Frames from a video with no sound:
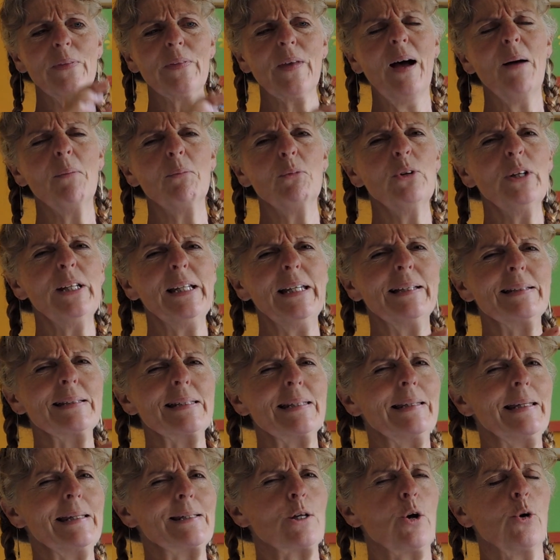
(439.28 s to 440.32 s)
I'm really into
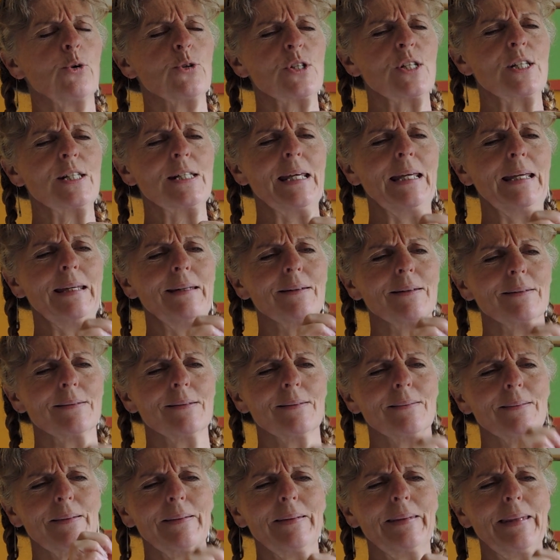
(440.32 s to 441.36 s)
these Concertina
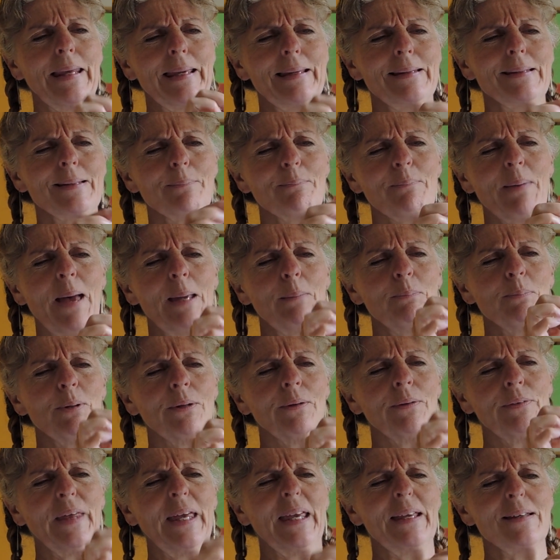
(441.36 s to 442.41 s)
paper
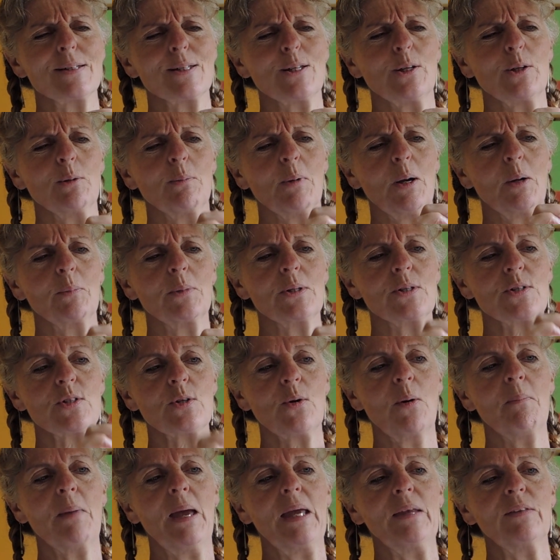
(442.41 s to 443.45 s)
things at the moment, so
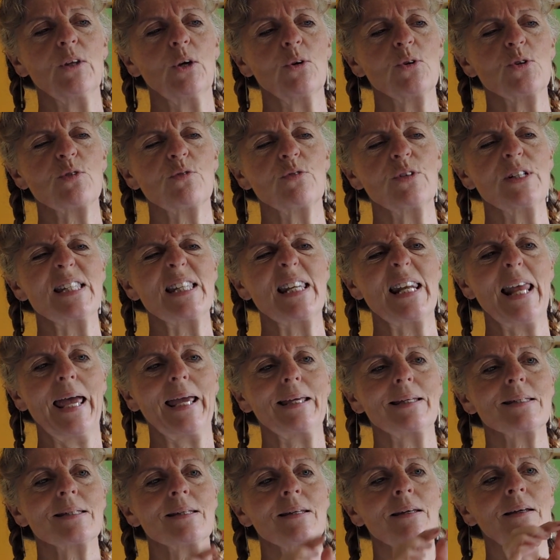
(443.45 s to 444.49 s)
I made those for his
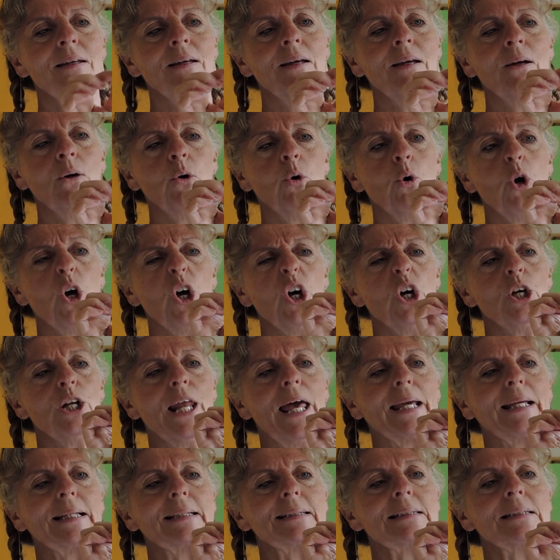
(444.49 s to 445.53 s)
legs, or her
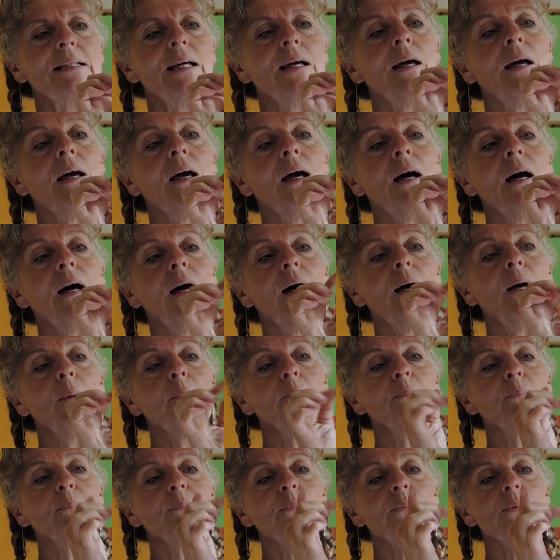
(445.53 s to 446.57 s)
legs.
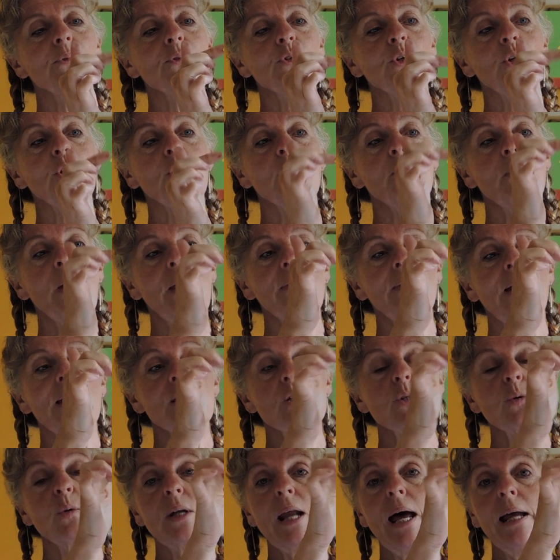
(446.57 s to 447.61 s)
So you can make that
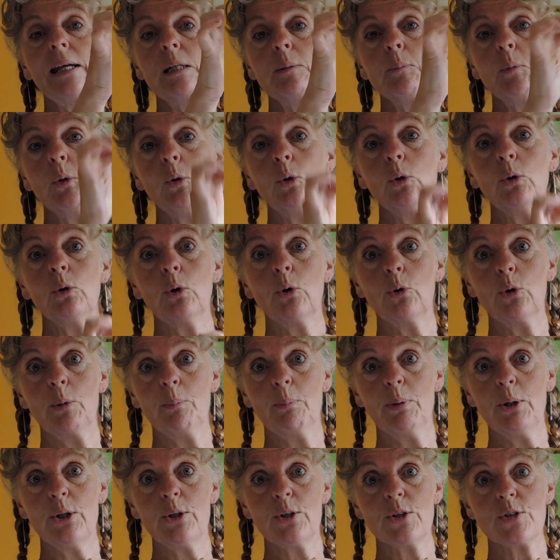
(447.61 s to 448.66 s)
into an animal or a
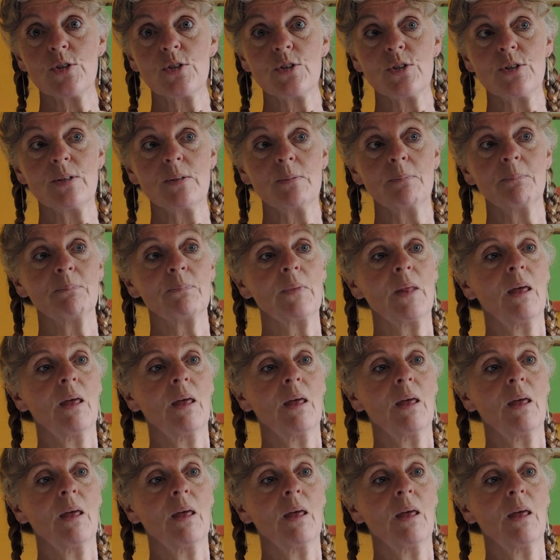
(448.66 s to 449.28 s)
person.